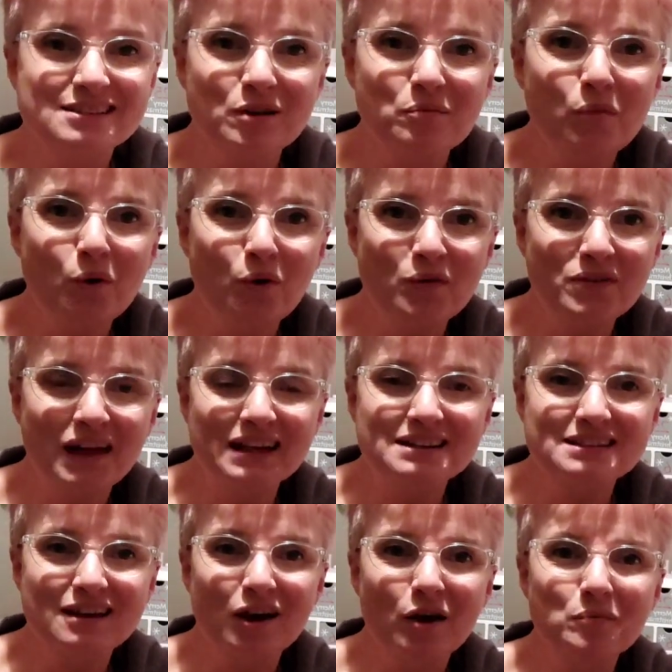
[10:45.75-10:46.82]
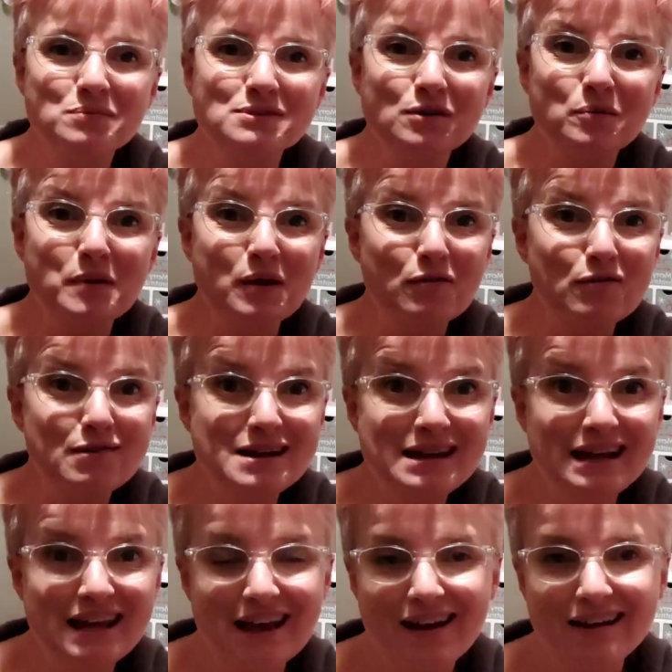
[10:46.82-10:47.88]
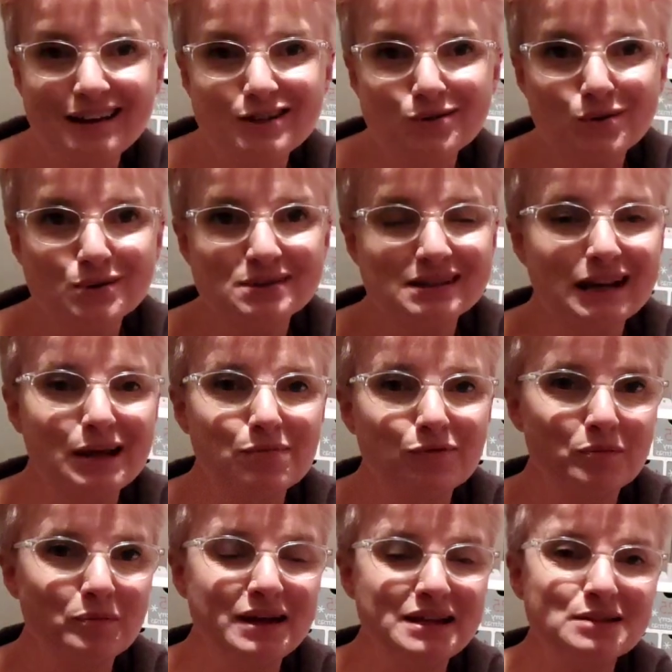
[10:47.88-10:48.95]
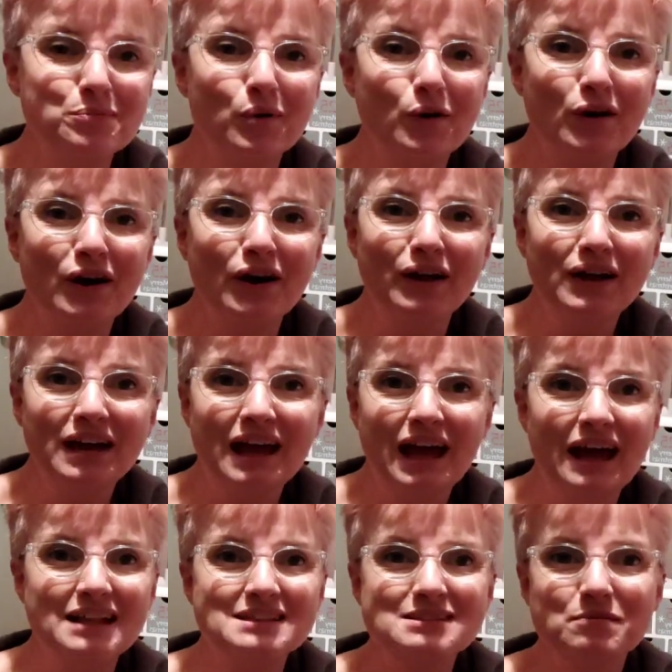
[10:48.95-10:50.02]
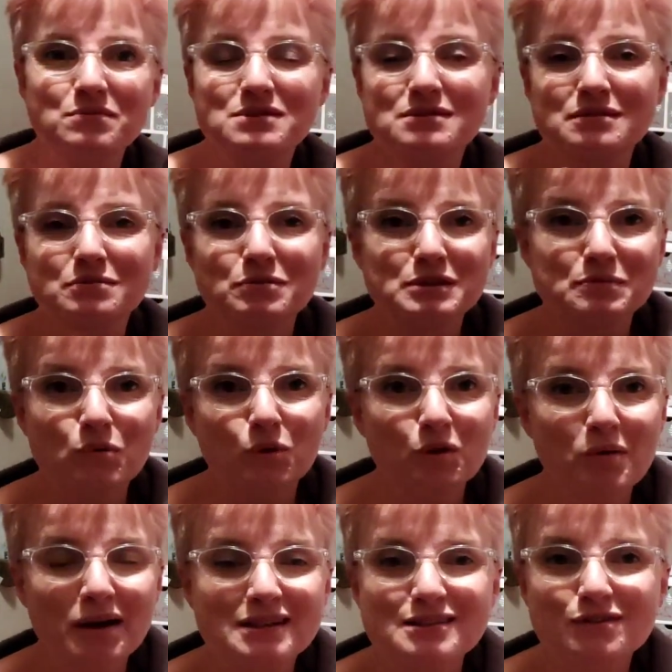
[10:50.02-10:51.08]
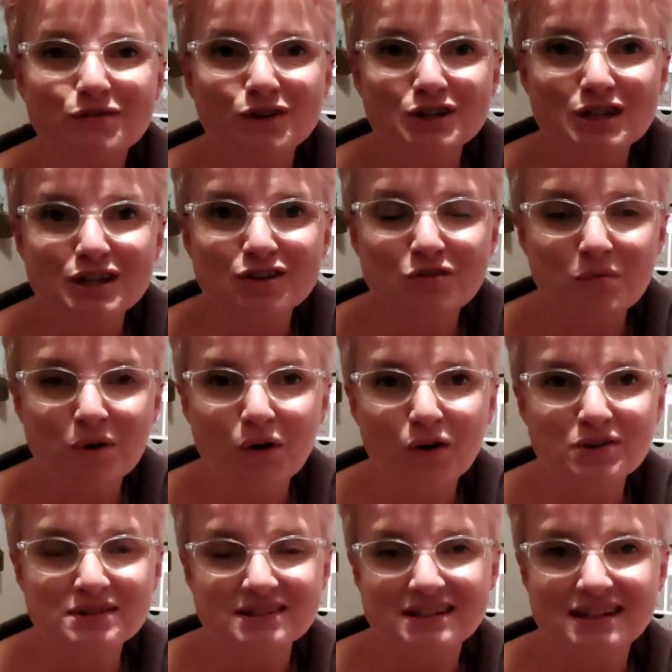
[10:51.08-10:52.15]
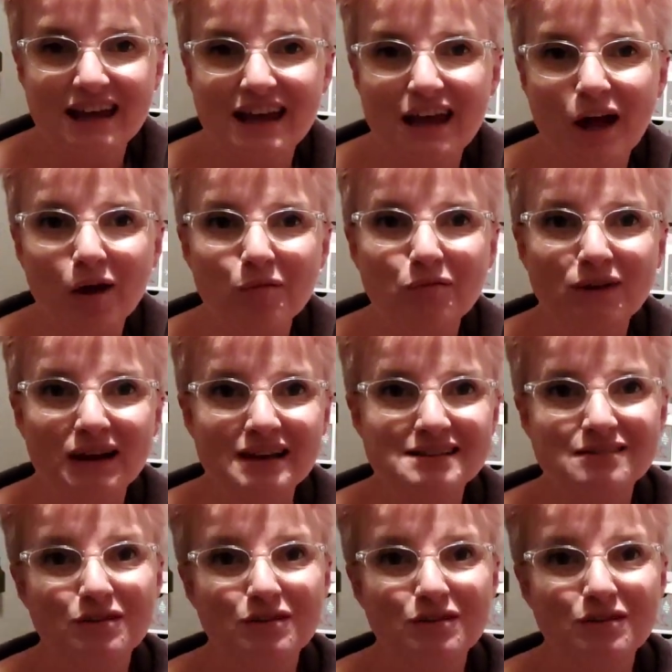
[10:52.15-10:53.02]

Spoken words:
So more of that to come. So it'll be a really early doors clip from me tomorrow and some small amounts of footage from across the day, hopefully.